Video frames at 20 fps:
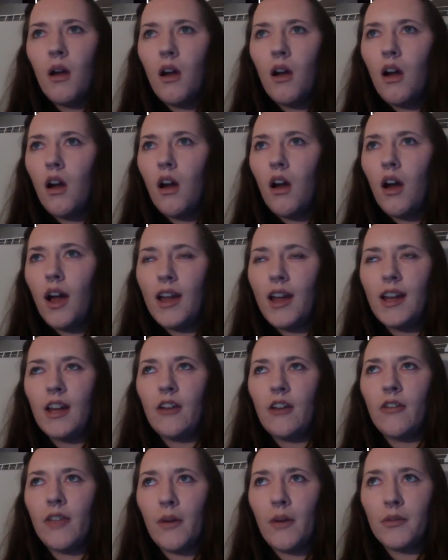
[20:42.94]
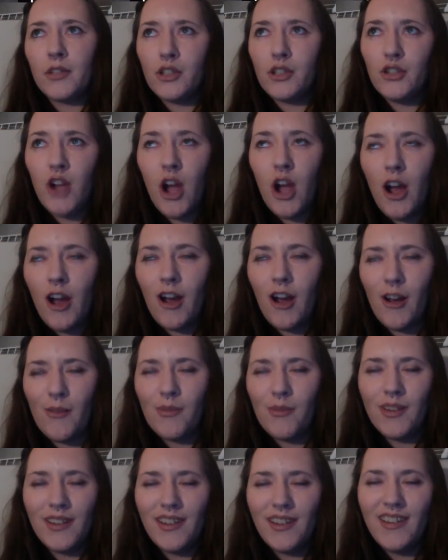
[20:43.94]
I didn't know that was a job.
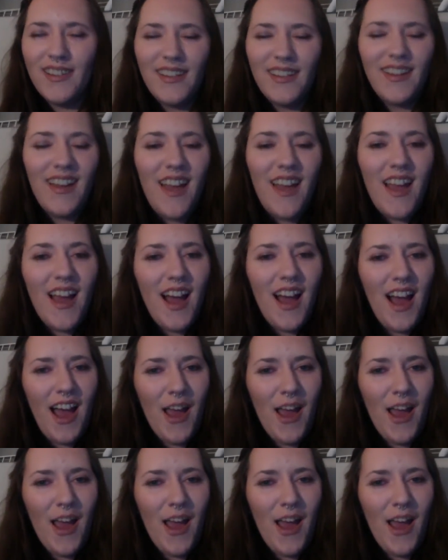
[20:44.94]
I